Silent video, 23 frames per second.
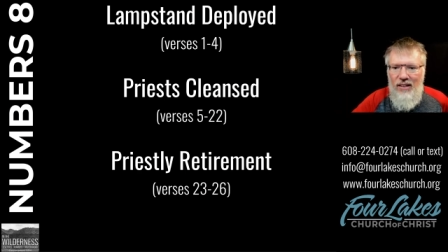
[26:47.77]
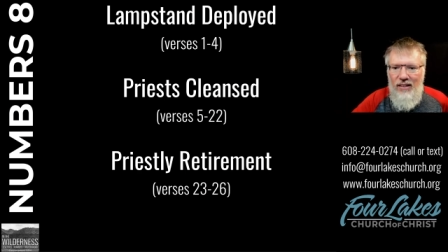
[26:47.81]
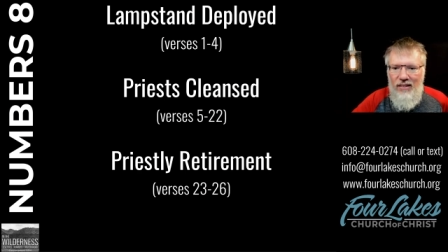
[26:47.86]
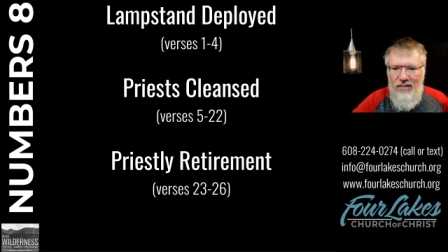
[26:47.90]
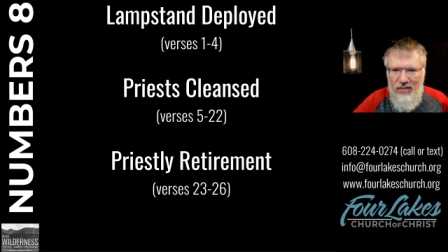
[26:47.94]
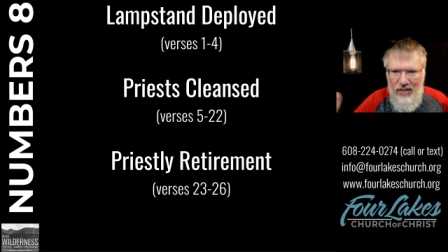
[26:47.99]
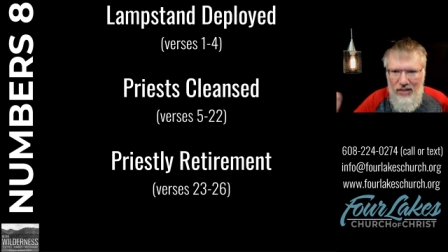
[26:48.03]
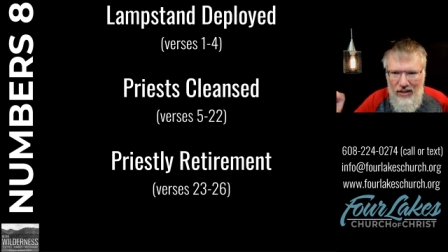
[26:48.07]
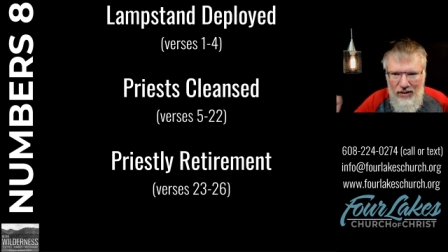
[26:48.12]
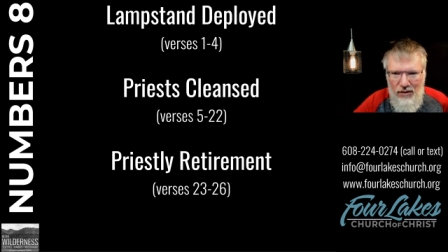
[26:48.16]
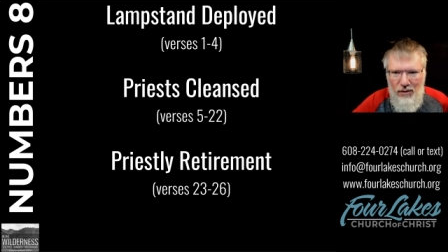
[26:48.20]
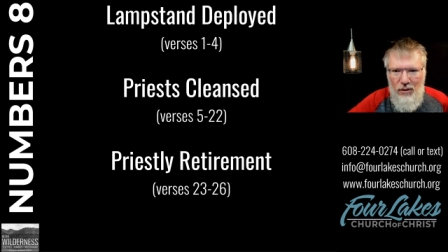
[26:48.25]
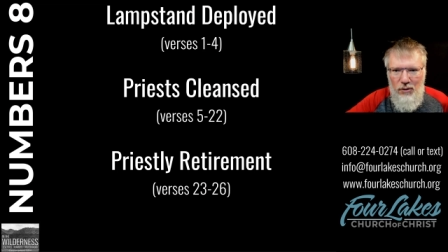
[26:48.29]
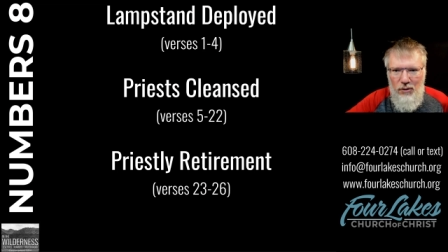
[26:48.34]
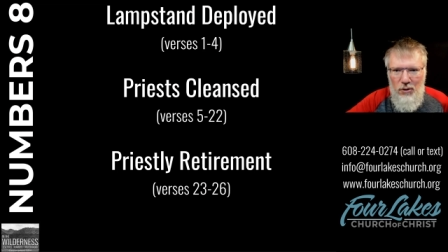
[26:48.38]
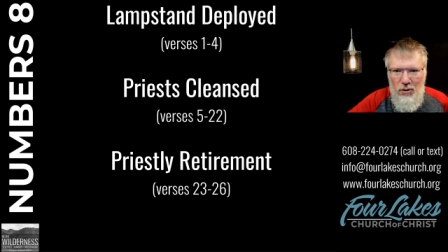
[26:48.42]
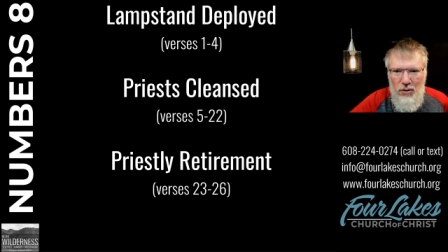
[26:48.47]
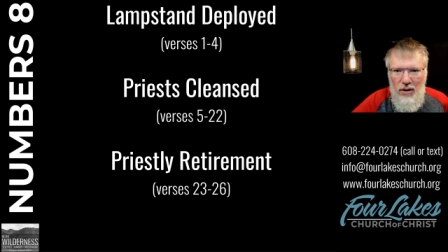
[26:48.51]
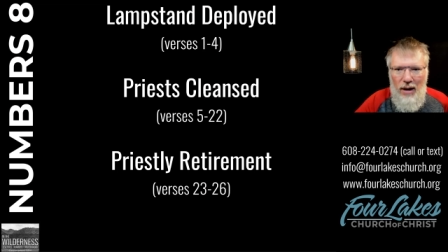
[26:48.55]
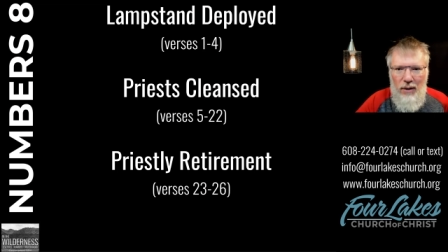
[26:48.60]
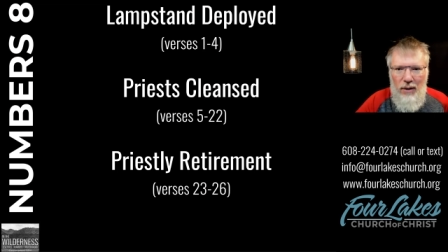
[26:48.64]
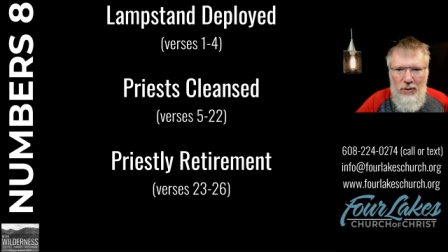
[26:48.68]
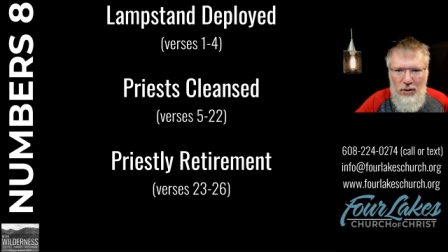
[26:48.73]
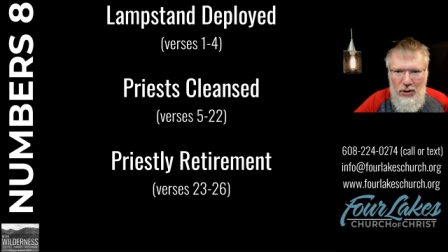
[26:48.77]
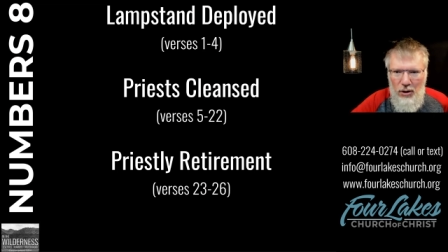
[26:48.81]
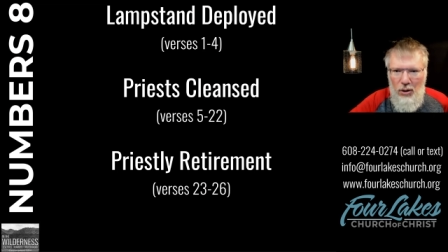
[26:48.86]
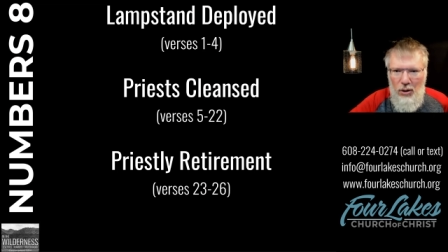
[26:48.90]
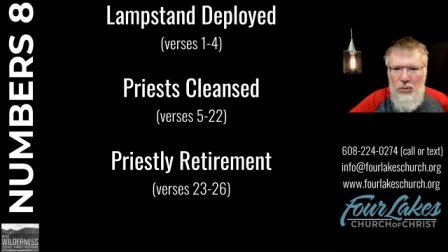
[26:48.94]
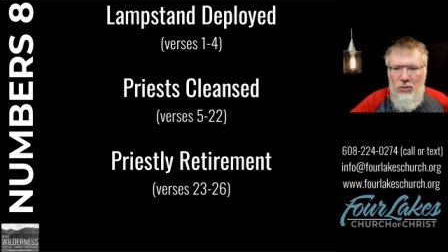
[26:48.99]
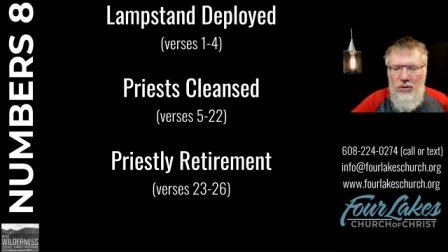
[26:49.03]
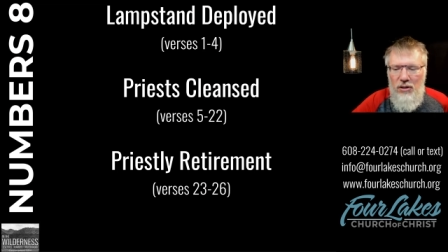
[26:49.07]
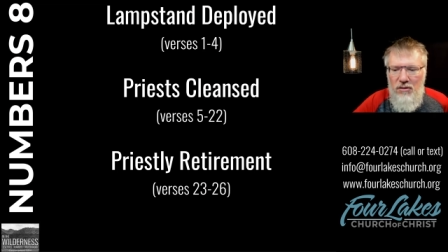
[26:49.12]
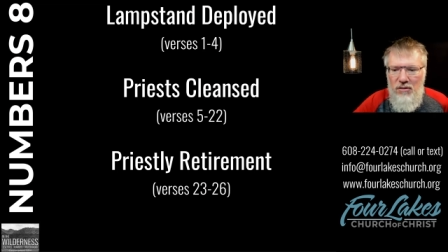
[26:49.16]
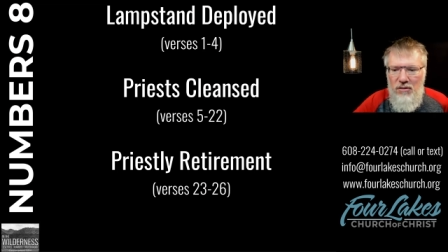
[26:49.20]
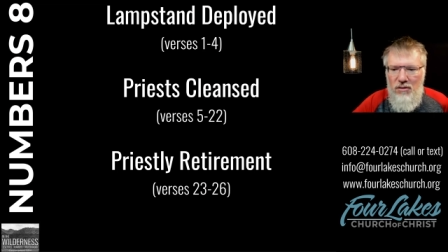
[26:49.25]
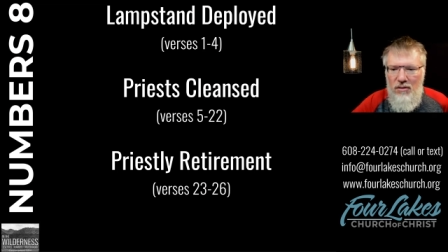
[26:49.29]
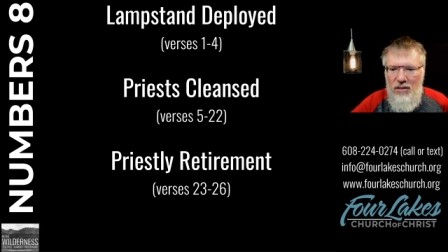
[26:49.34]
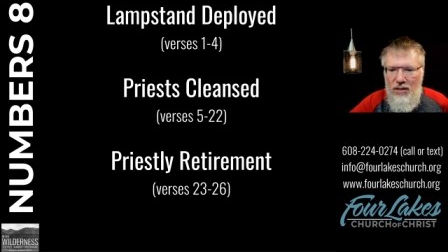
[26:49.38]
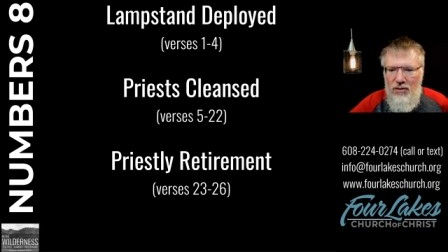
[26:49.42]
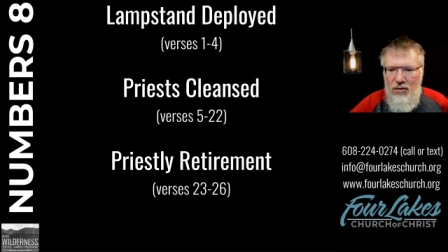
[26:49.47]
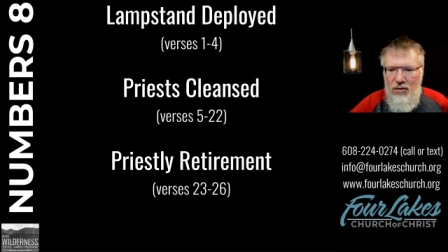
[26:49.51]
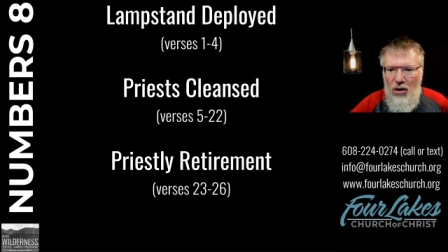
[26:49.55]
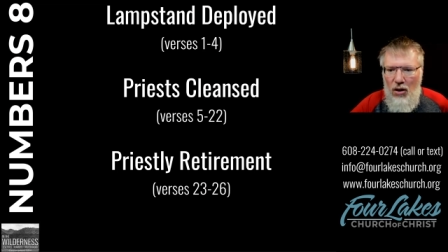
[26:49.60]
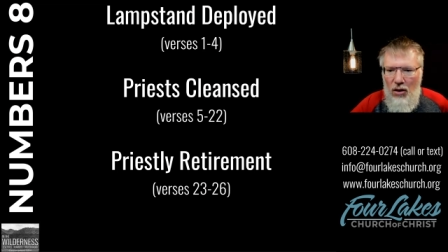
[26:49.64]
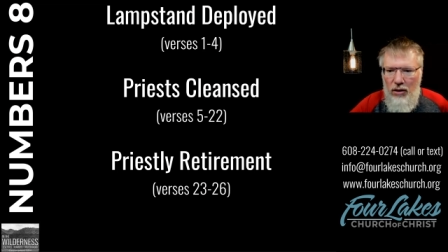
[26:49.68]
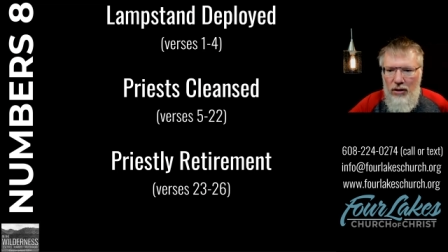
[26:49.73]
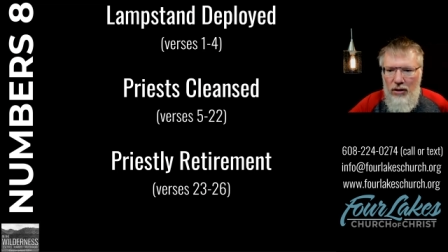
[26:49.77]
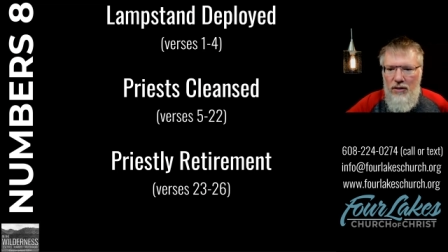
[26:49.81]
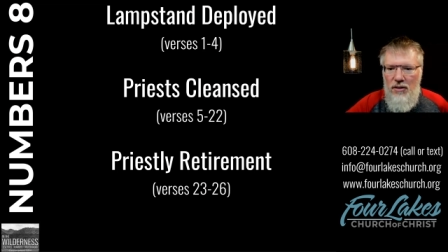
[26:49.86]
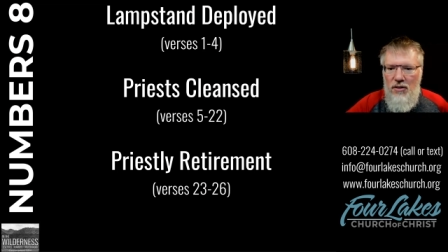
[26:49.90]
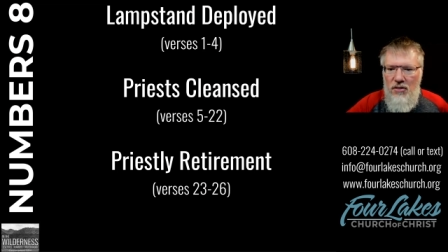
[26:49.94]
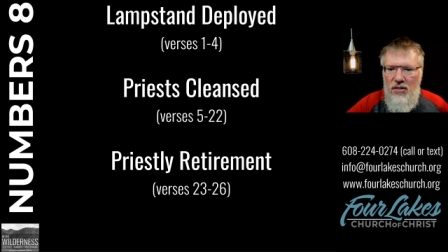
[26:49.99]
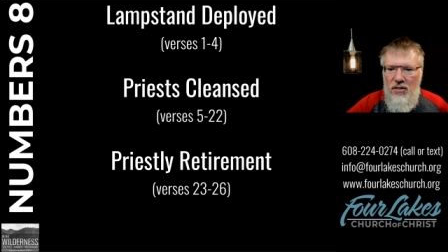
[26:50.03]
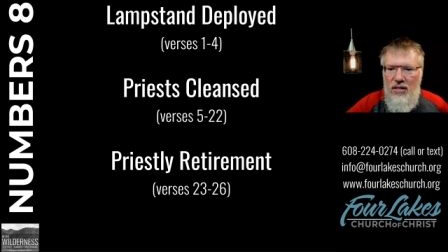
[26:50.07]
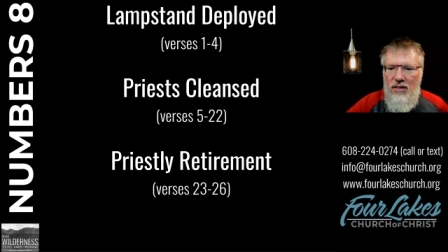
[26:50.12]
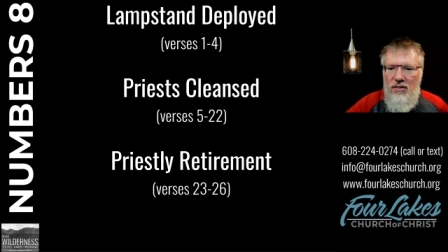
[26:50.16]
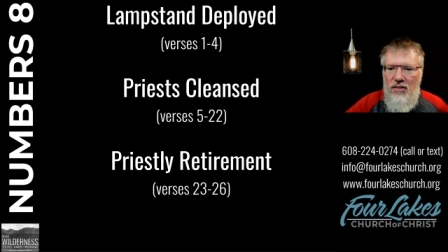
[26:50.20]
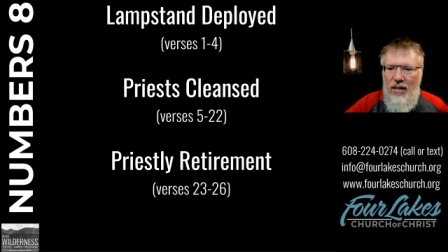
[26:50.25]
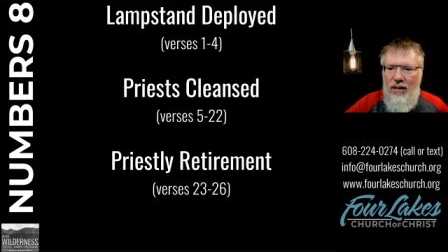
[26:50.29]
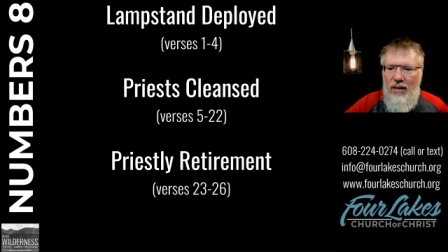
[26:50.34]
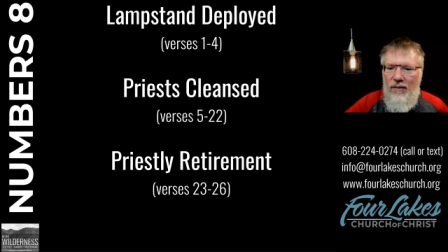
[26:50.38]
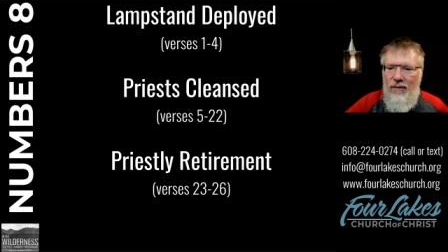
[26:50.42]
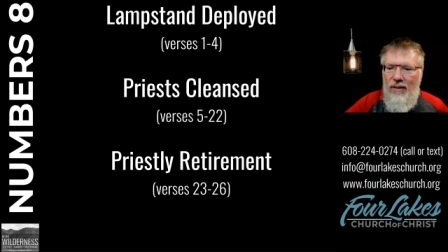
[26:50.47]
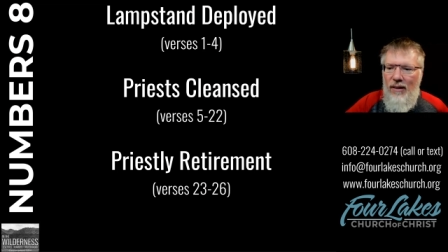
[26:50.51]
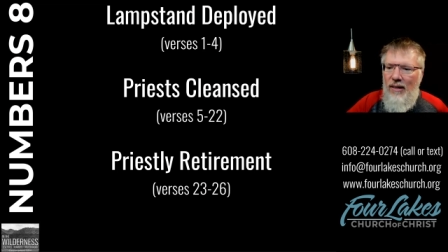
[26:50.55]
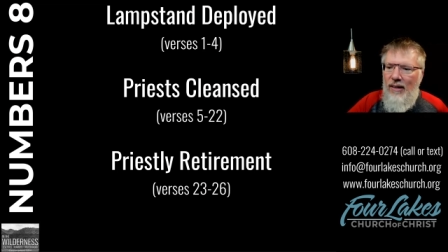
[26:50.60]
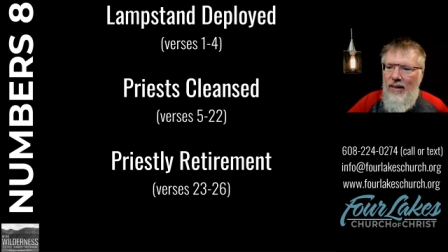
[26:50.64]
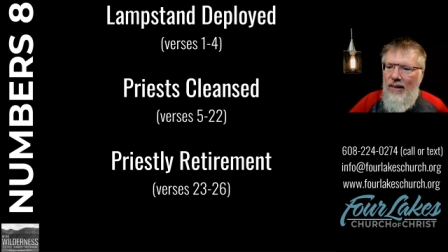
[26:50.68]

saying, you know, you're now the goat that's, that's hauling the sins out.